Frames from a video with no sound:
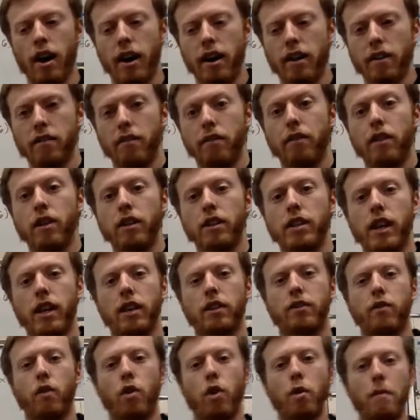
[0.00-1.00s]
in the
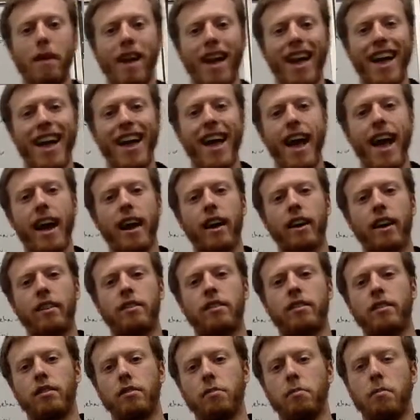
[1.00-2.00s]
vertex form,
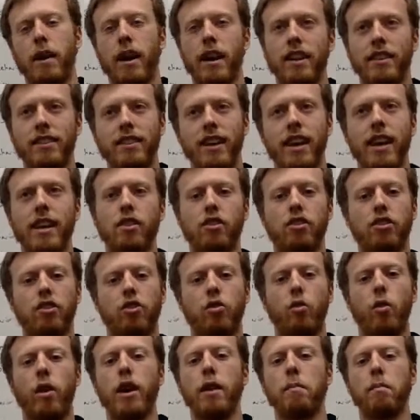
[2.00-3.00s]
ax minus h
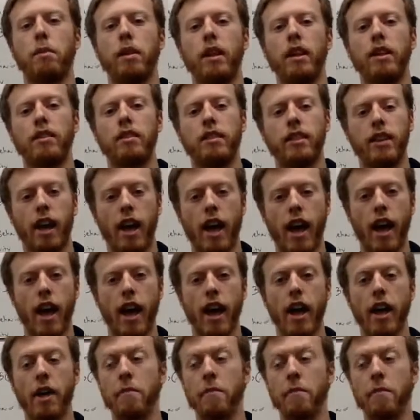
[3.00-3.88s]
squared plus k.